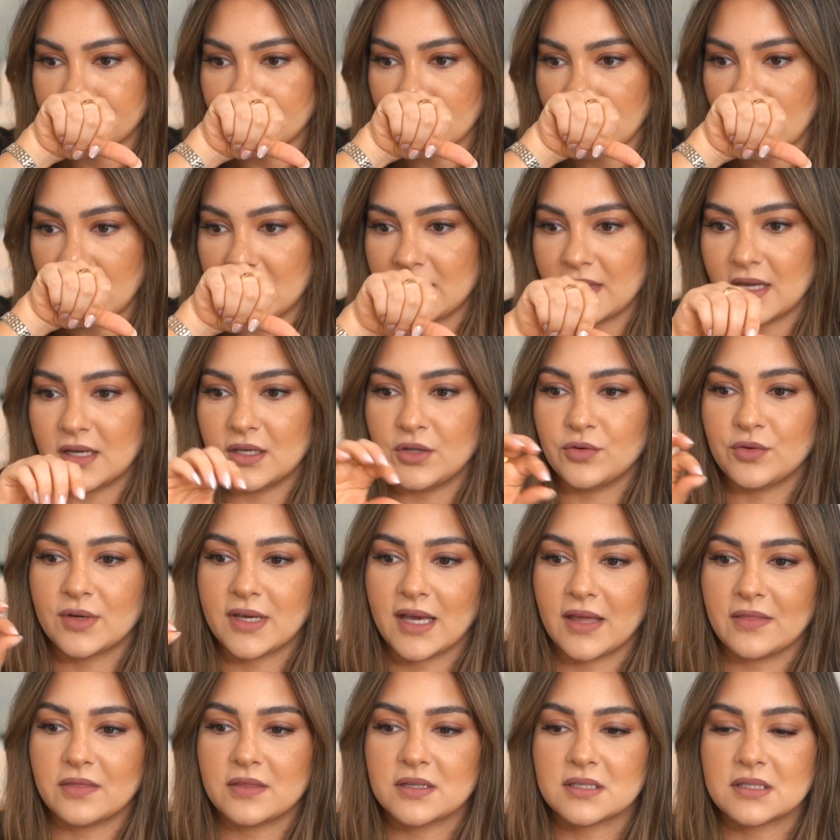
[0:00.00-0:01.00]
And then you
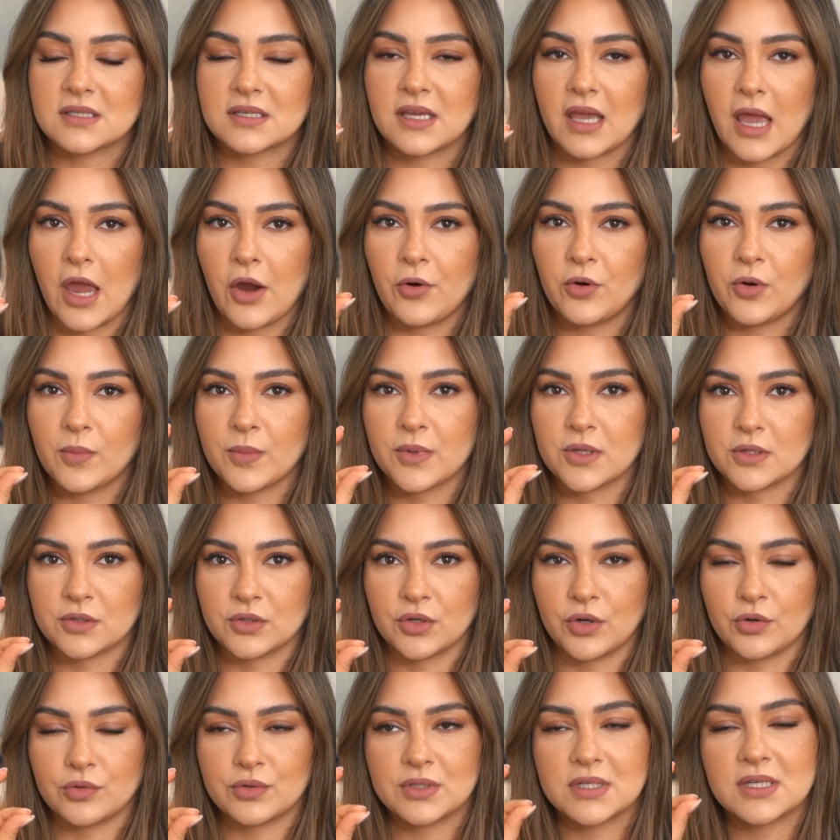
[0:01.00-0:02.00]
get this caramel
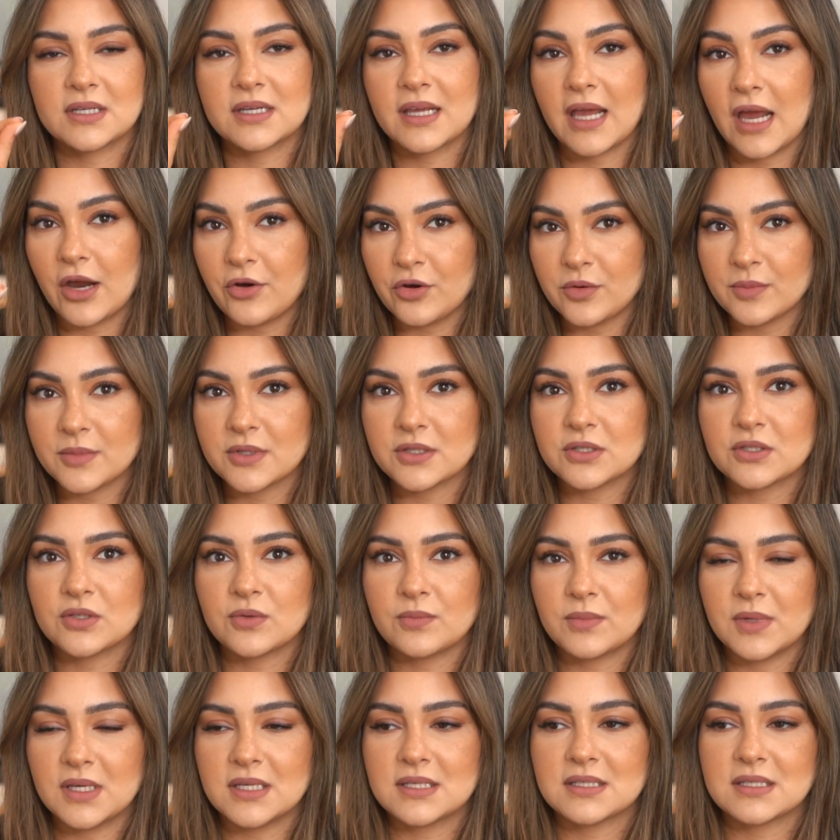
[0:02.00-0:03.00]
note, and caramel to
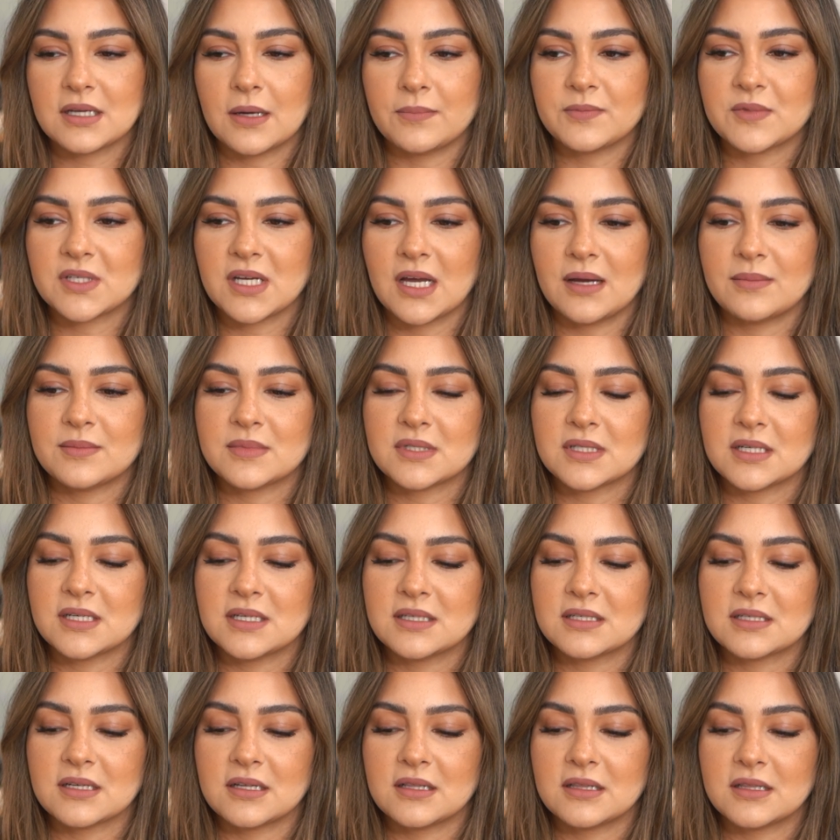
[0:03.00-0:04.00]
me sometimes
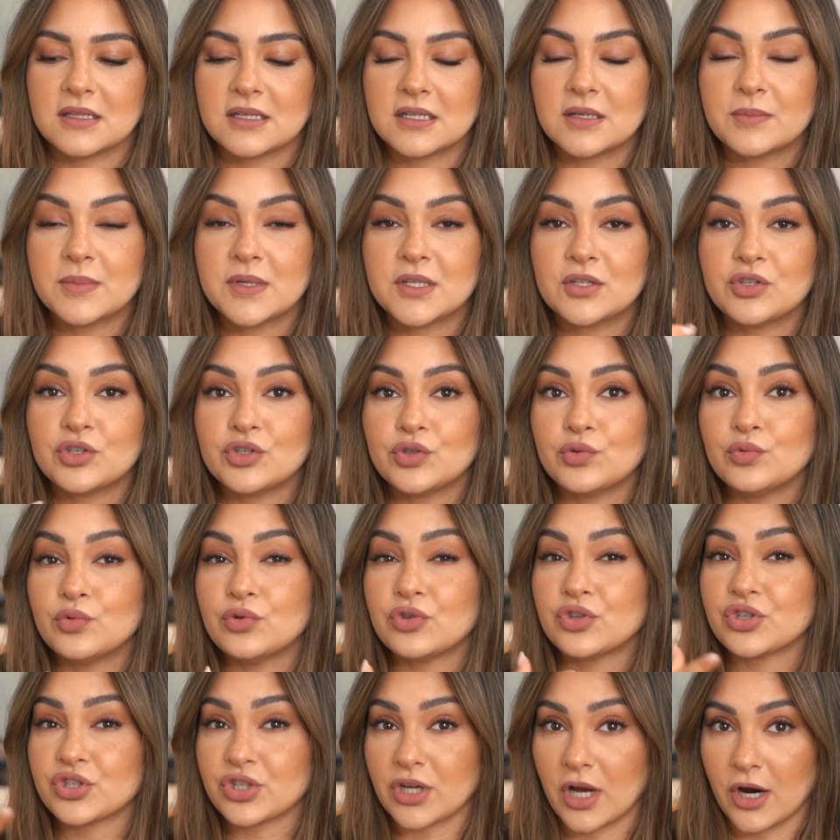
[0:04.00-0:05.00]
is a little bit too
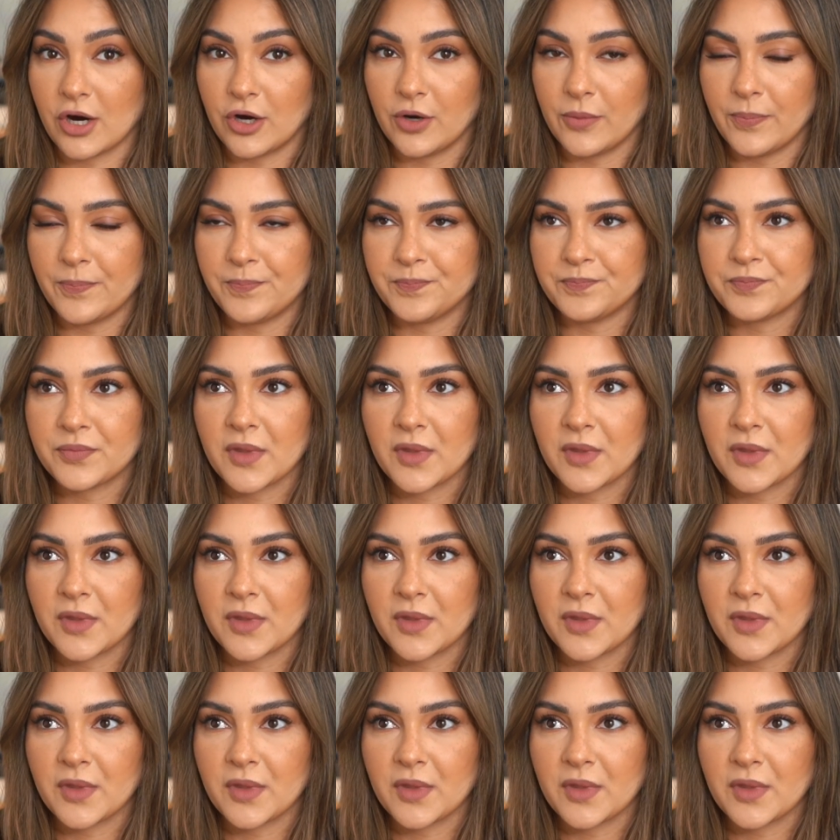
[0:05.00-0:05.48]
sharp.